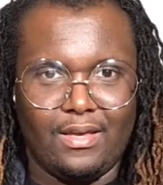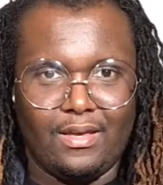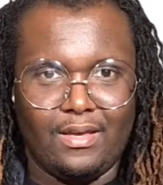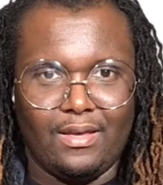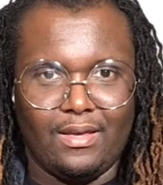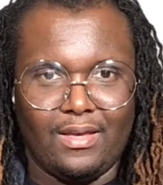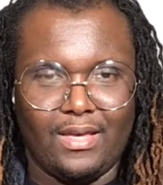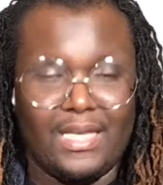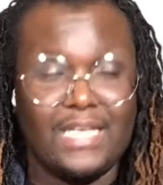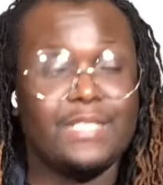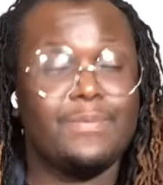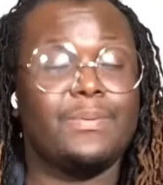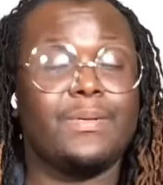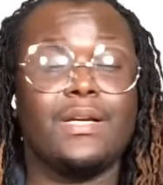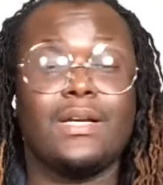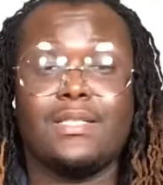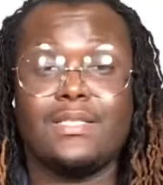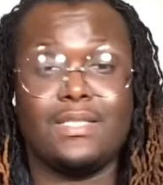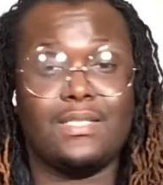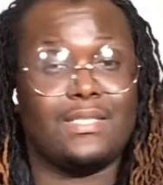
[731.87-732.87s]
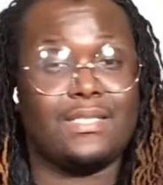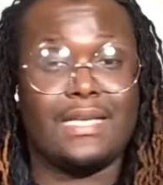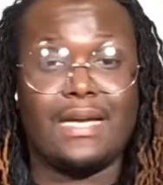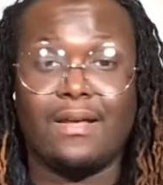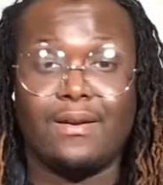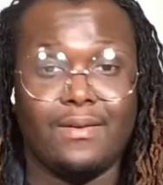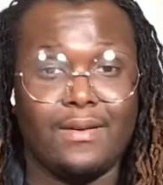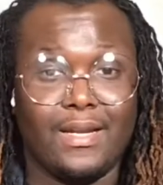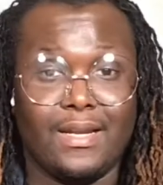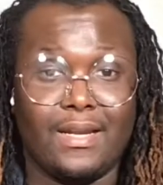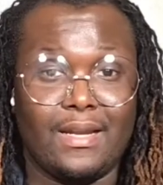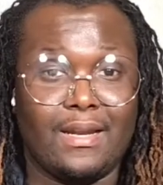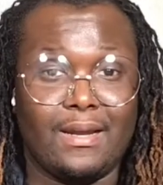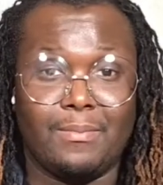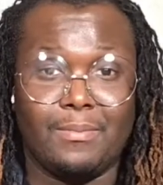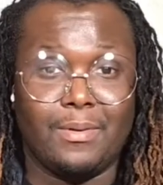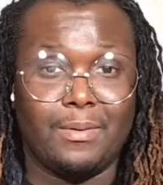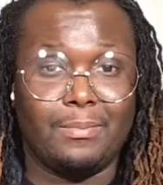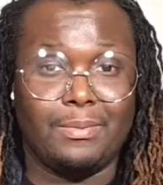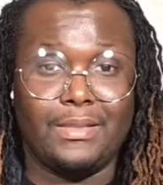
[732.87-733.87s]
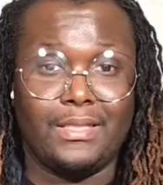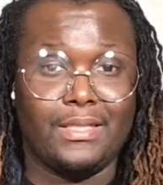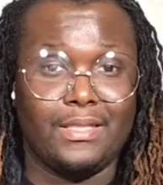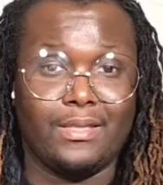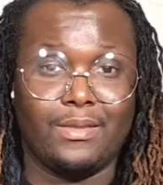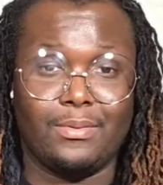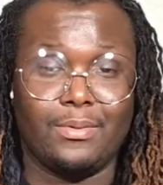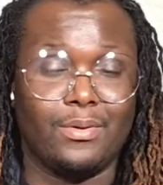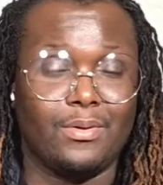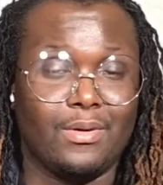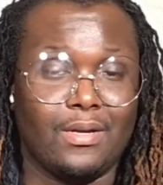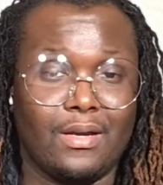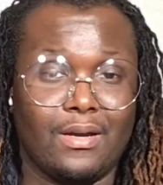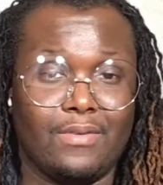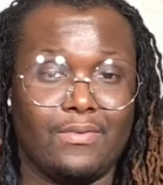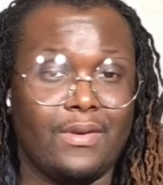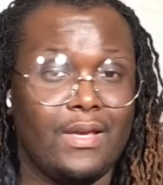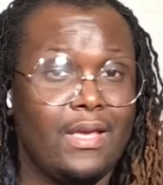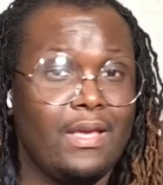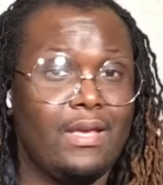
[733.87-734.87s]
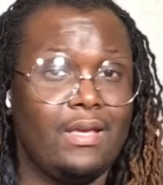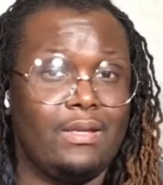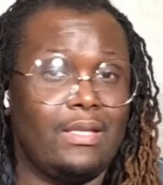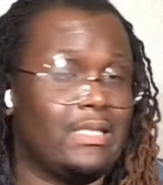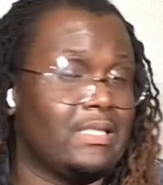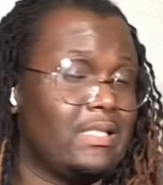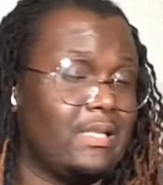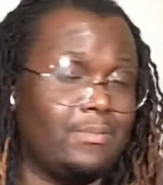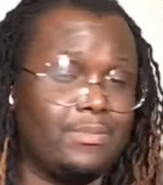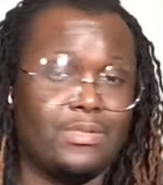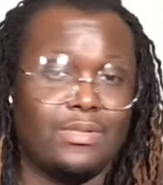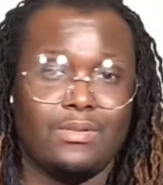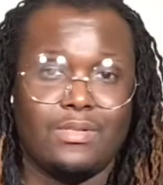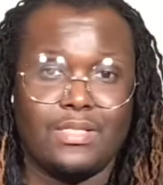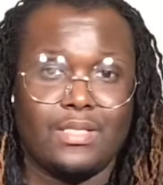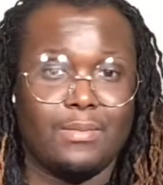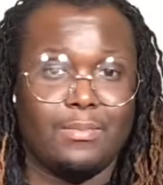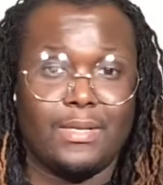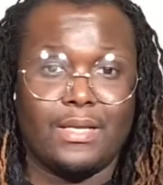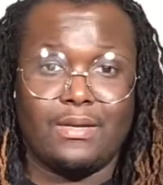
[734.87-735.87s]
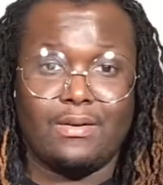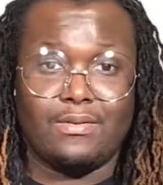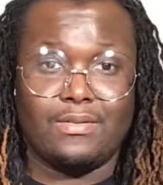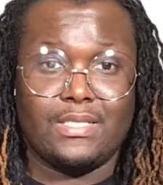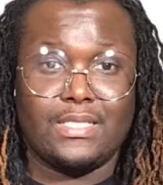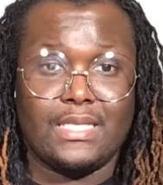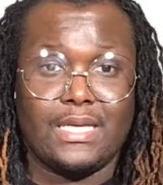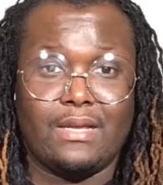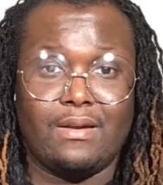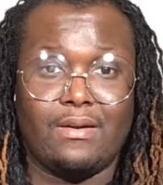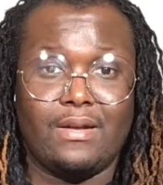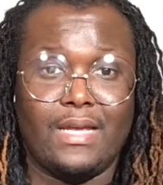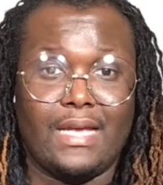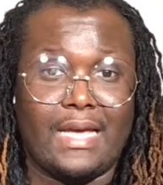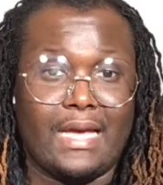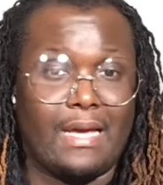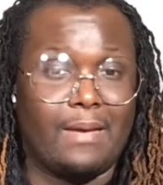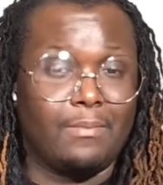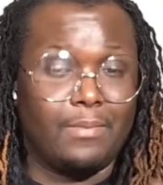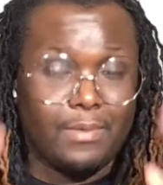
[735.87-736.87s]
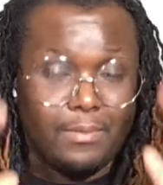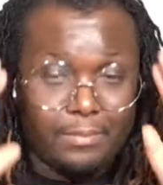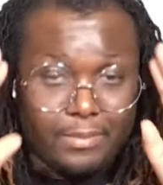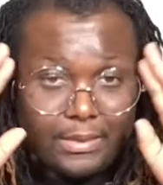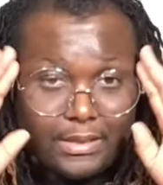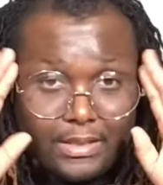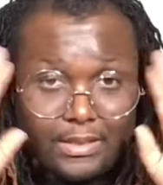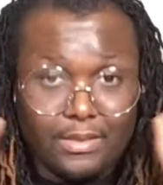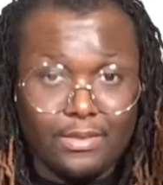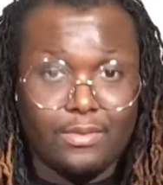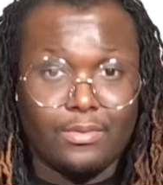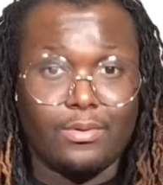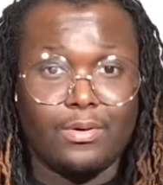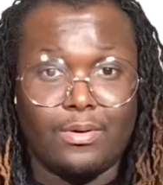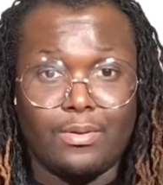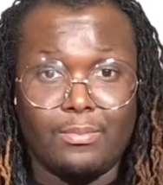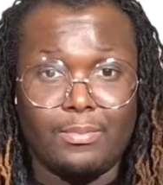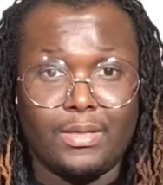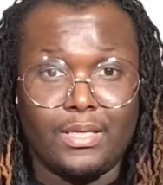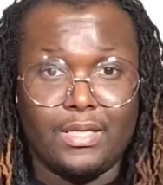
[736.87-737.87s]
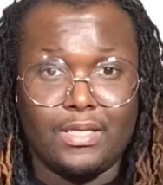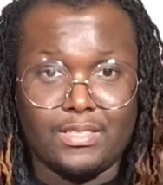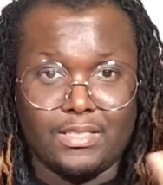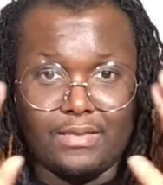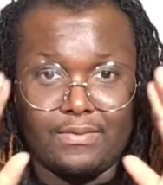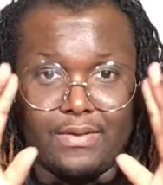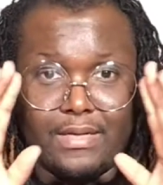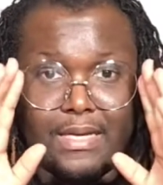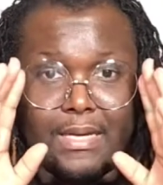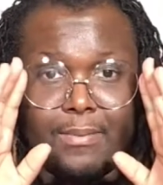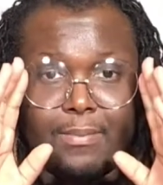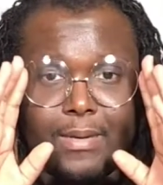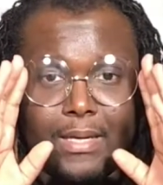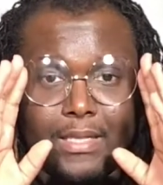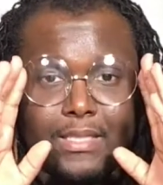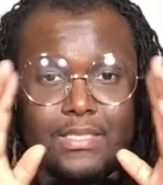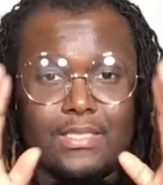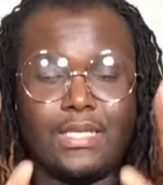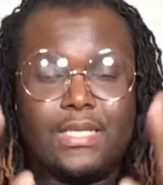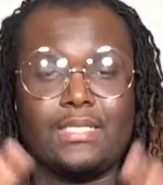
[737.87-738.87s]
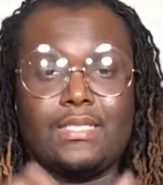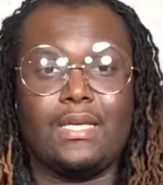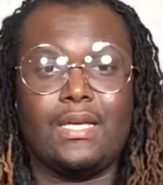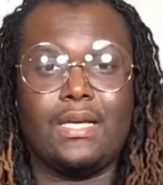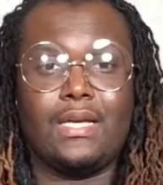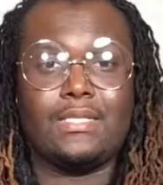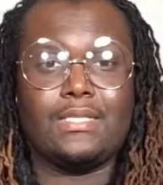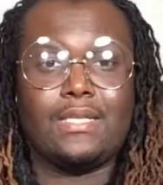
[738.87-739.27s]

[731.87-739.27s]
It's because it's Saturday that I'm completely thrown off. This episode is coming out on a Saturday. I am completely thrown because of it. I apologize, guys.